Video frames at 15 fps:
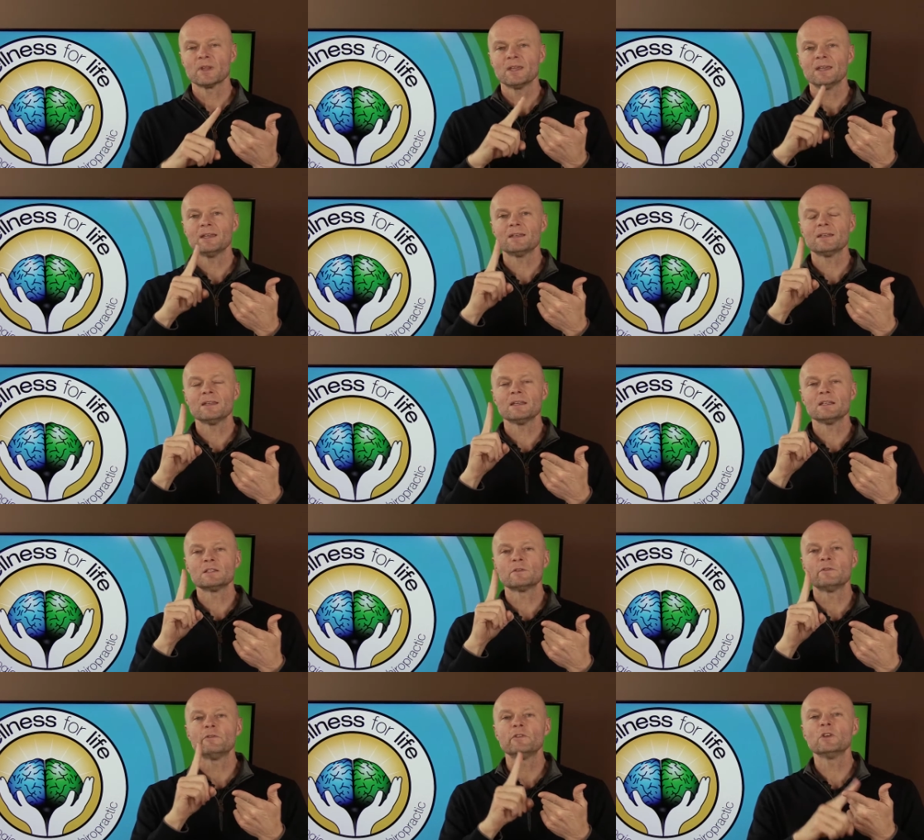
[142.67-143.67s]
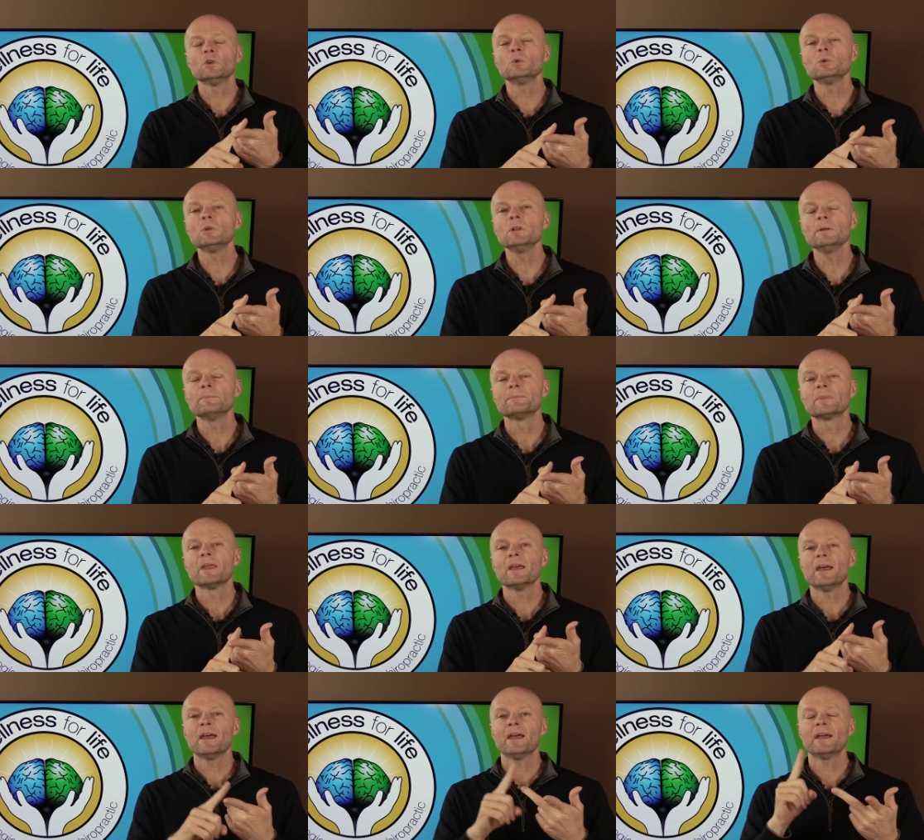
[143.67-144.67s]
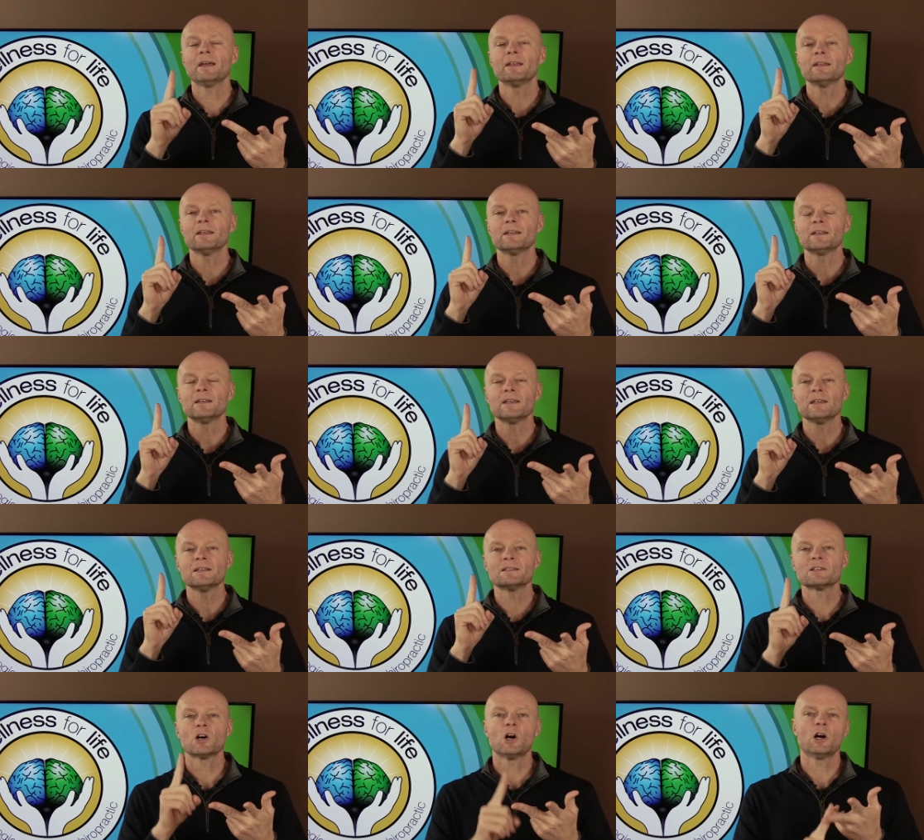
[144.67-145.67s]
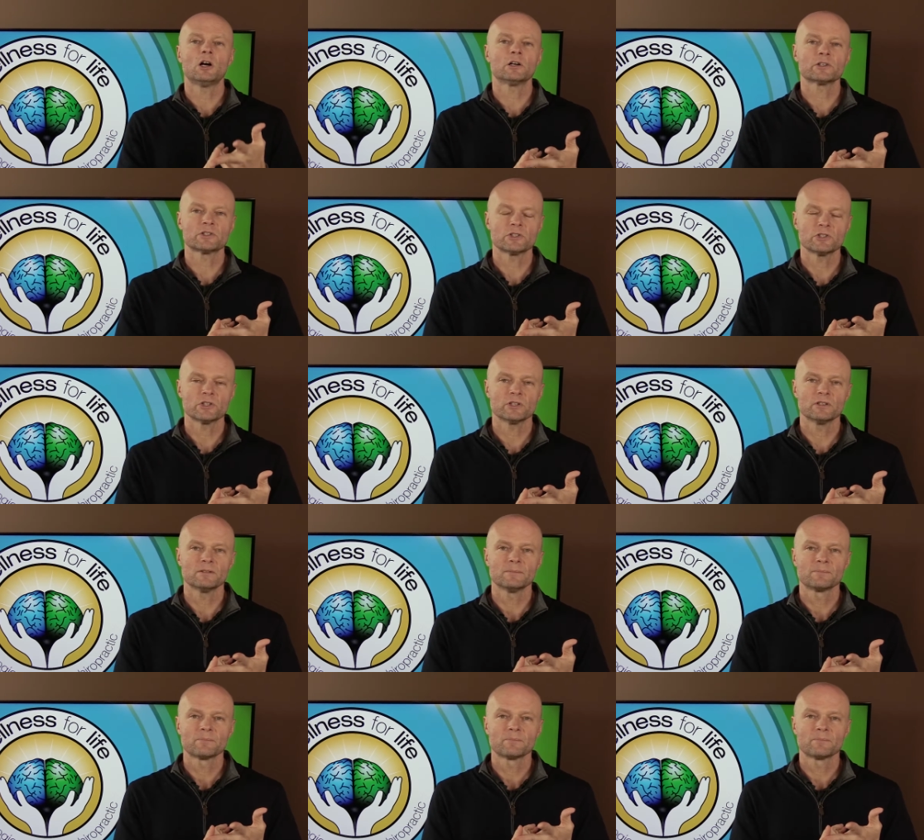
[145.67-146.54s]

It needs fuel and it needs oxygen.